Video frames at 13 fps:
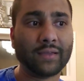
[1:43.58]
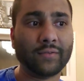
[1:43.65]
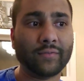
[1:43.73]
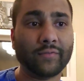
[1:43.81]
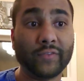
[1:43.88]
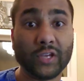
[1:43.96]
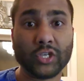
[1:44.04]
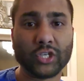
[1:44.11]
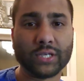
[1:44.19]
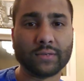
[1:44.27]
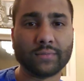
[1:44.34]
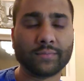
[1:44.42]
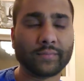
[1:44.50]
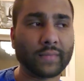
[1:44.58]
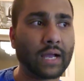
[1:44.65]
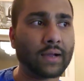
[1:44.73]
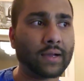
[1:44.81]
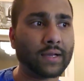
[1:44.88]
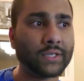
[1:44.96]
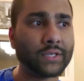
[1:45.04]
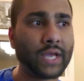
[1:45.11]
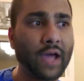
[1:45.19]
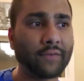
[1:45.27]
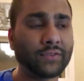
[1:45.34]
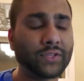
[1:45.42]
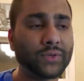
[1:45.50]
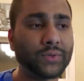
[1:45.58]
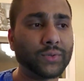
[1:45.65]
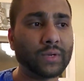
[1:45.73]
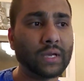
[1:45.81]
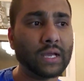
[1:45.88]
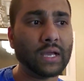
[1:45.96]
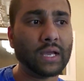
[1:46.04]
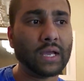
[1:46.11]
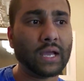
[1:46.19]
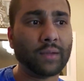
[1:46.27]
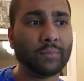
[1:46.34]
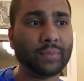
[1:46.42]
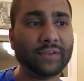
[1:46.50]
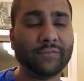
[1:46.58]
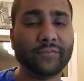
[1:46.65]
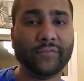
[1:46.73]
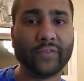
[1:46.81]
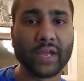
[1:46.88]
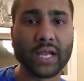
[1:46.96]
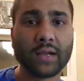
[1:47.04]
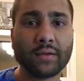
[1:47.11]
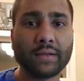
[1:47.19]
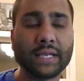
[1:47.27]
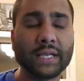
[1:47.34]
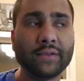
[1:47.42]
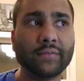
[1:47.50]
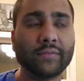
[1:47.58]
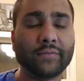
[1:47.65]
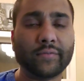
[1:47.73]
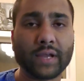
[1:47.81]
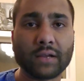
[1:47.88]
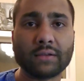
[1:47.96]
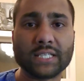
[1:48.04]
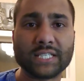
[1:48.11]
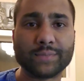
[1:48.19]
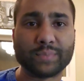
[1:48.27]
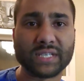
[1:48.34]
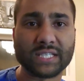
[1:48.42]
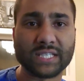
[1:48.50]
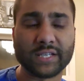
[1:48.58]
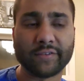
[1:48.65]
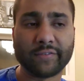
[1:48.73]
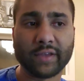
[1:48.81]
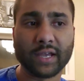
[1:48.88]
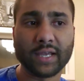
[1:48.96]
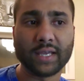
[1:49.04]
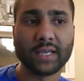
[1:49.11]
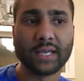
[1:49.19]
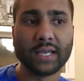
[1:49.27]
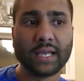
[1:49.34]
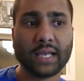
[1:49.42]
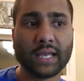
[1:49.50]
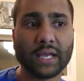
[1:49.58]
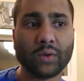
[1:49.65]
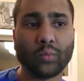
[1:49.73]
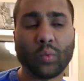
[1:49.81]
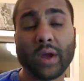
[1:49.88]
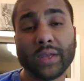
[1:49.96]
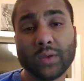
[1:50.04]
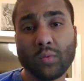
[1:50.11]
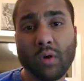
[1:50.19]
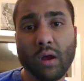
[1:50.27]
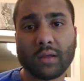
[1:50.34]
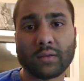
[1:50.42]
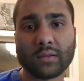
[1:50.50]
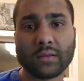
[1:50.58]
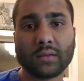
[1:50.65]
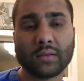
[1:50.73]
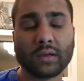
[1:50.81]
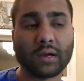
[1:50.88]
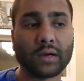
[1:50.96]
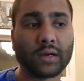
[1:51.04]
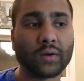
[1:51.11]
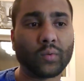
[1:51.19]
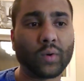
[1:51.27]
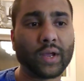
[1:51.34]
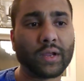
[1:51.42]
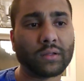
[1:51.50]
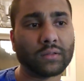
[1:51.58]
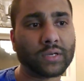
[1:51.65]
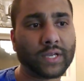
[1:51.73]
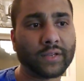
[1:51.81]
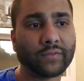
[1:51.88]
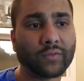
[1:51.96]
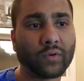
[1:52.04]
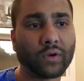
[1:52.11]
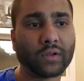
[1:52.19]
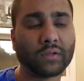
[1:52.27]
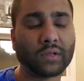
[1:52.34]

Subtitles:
vision. You have to be very, very specific in what you want, what you're looking for.